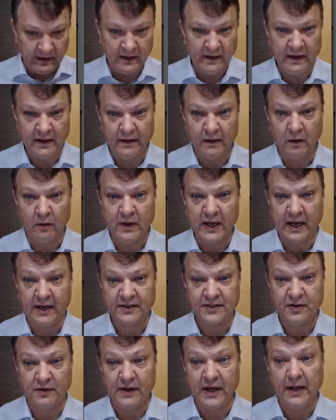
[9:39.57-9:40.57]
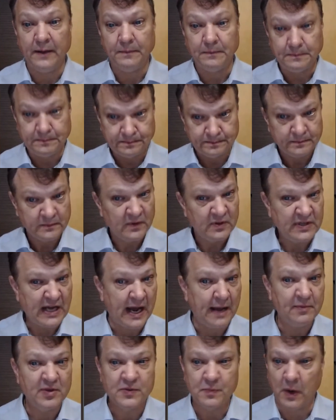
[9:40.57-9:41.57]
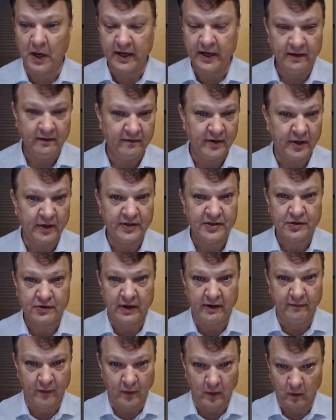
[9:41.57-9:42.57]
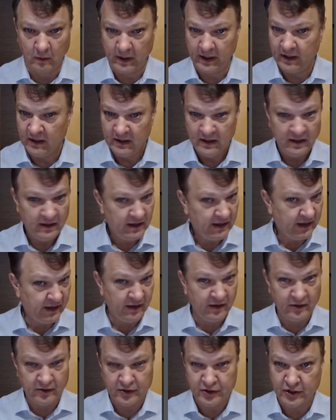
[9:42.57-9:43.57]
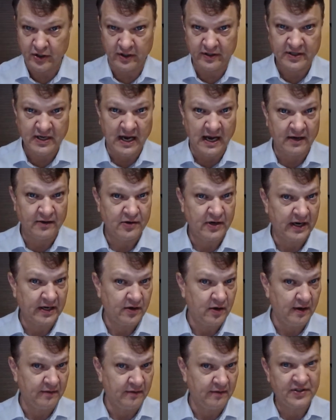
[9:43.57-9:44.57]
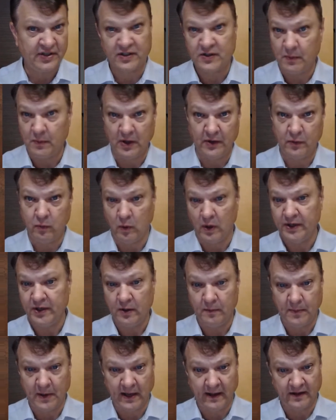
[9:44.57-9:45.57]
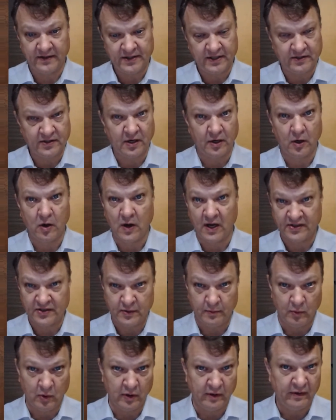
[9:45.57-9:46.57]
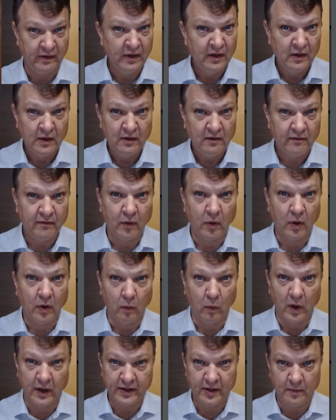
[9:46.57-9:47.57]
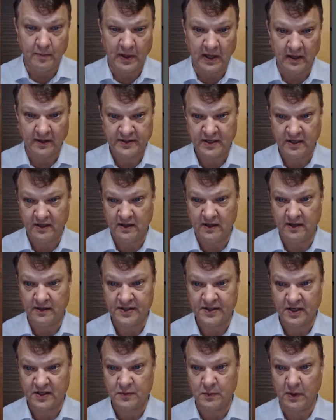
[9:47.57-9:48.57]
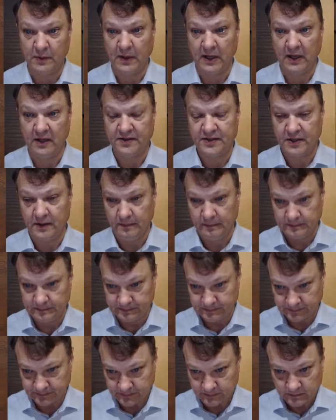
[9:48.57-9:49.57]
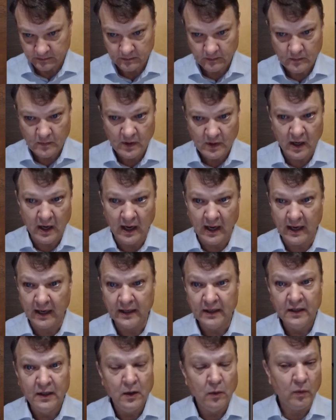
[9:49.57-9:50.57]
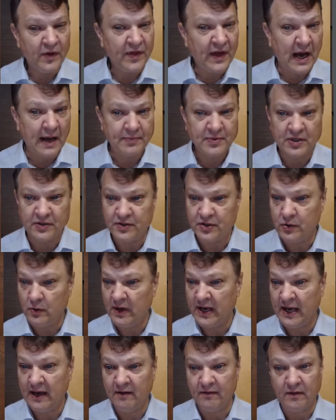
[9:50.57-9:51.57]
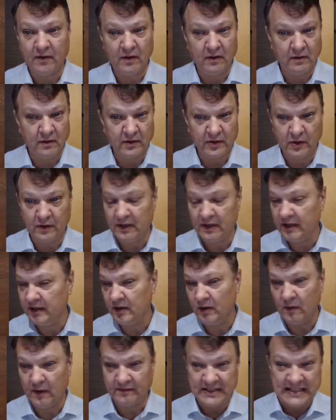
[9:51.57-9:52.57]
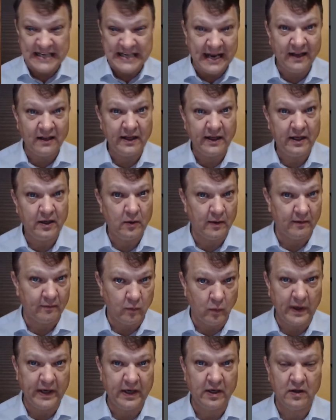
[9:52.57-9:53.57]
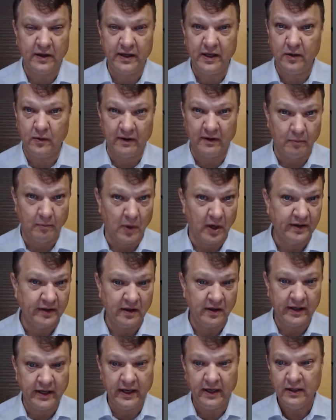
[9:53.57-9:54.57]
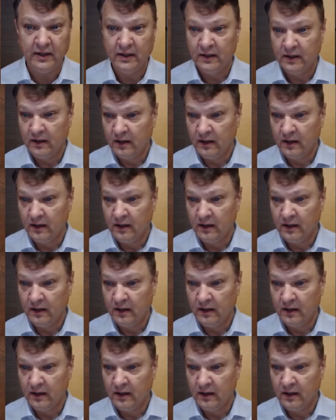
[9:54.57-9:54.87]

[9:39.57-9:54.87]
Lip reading: Okay, so then time is money, very straightforward. In an insurance contract, you have 6-month, 1-year policy. It's going to cost you more for a 1-year policy than a 6-month policy. With options, you have daily, you have weekly, you have monthly.